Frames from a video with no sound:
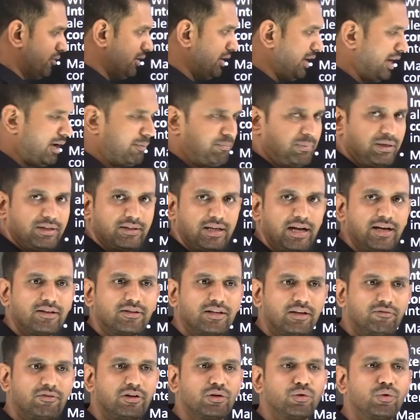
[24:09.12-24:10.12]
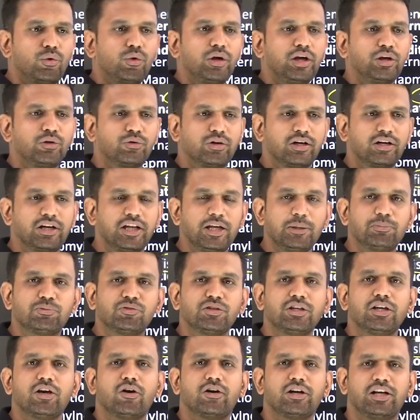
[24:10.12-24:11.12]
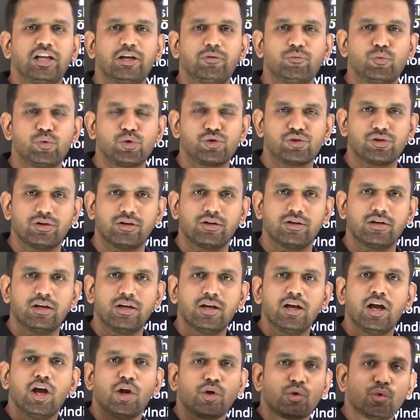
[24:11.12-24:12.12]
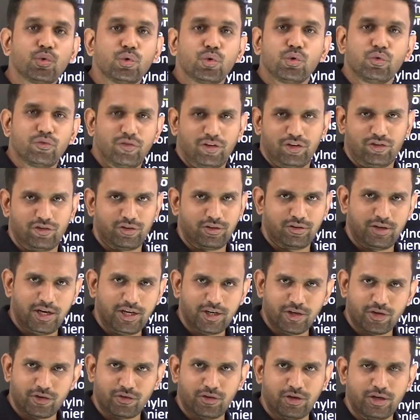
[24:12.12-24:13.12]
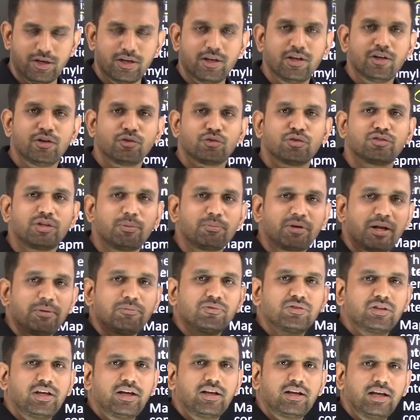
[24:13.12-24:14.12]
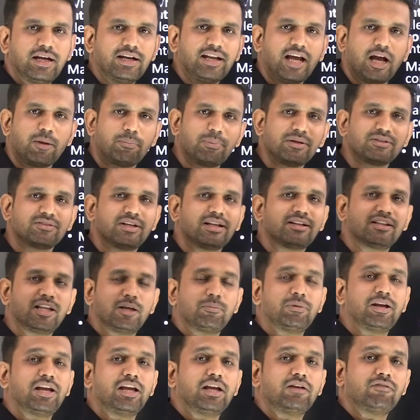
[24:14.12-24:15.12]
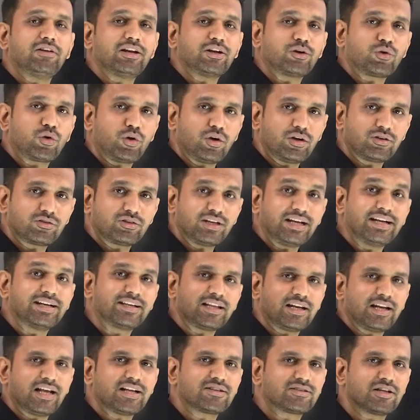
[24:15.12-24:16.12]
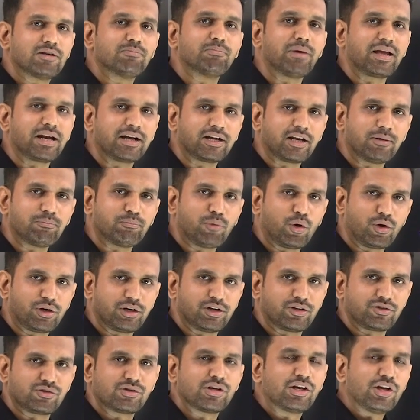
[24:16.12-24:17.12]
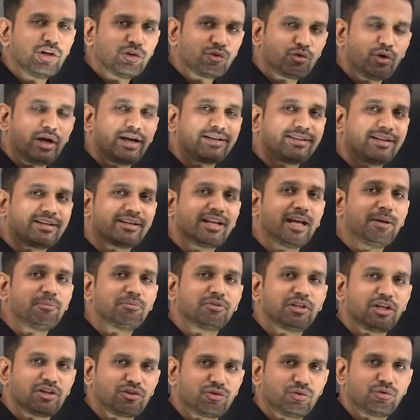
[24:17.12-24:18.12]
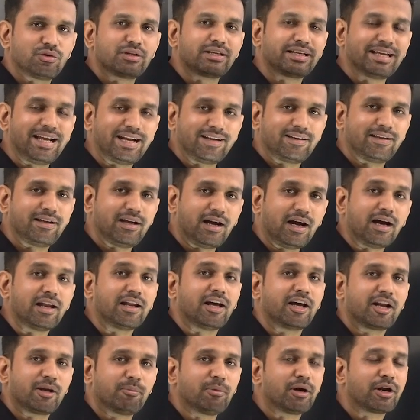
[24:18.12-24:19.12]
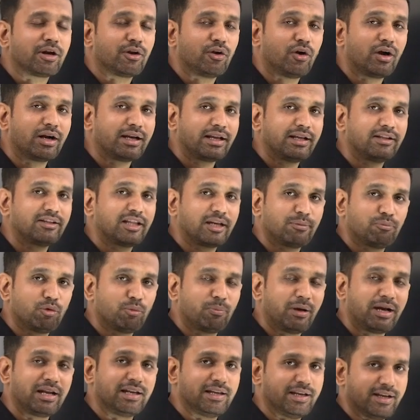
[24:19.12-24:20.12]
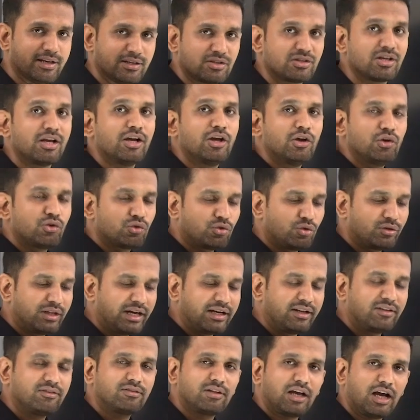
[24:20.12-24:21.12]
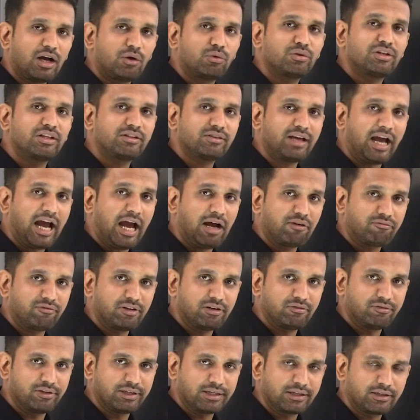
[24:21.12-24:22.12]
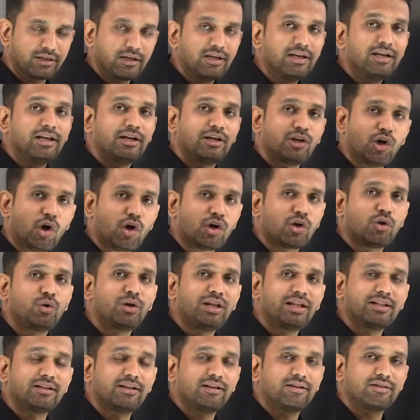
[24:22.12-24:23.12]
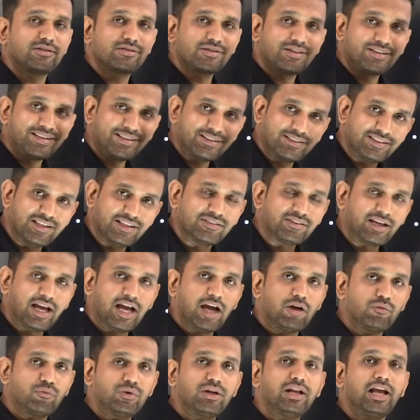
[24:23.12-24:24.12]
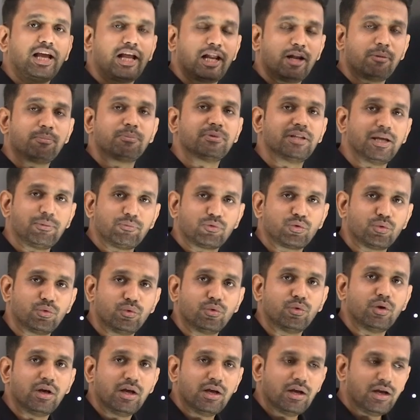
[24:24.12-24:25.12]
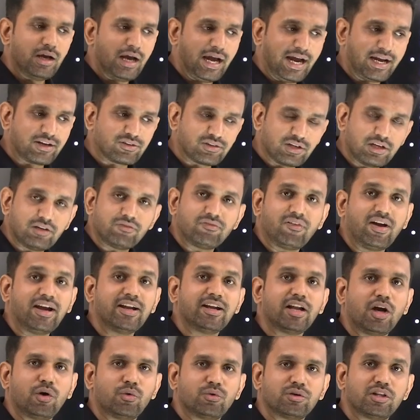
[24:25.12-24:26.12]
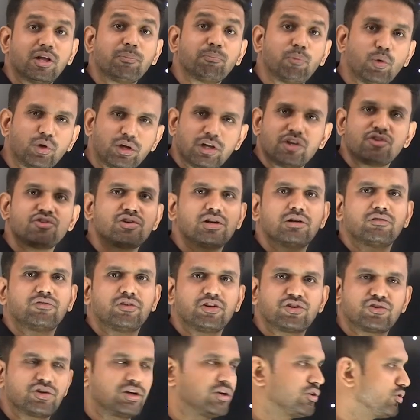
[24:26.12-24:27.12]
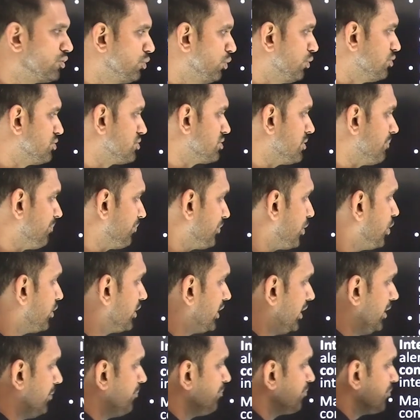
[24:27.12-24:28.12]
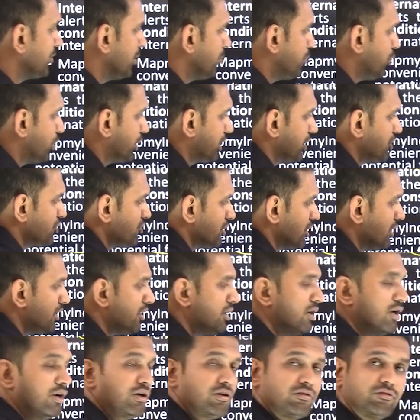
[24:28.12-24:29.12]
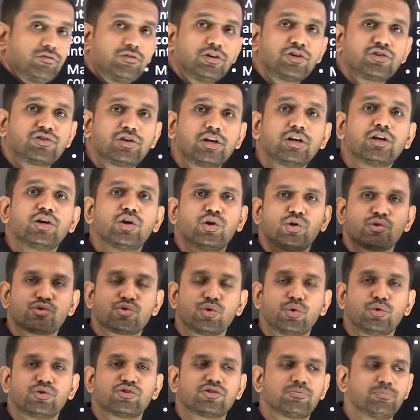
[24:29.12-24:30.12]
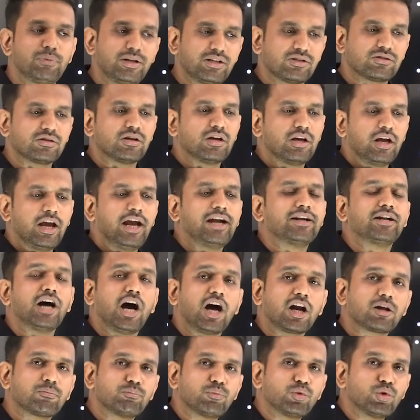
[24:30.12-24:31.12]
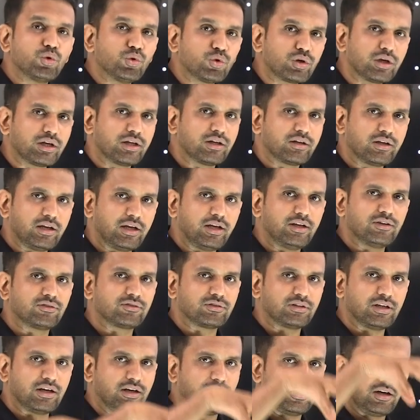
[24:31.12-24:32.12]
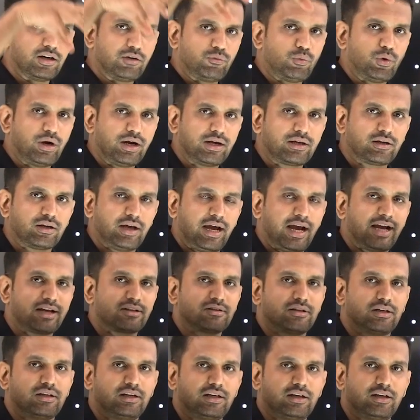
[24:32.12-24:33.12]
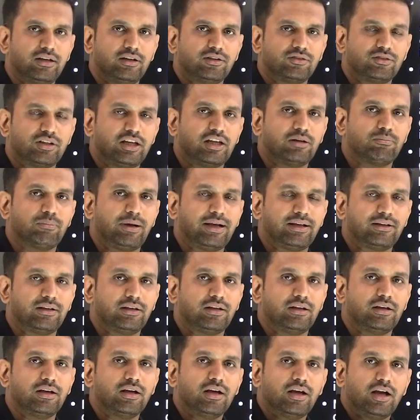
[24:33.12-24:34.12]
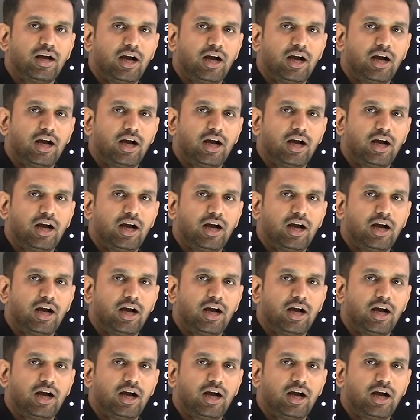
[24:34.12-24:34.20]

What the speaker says: will happen that they will go into deep sea or deep ocean to do fishing, right or wrong. So sometimes it happens that they may even cross international maritime borders. So at that time they should get a alarm or not in their mobile, yes. So that is how this app will work. Not only this app will help them to actually find out the potential fishing zones. Okay, potential fishing zones means a dark blue color is what actually seen by the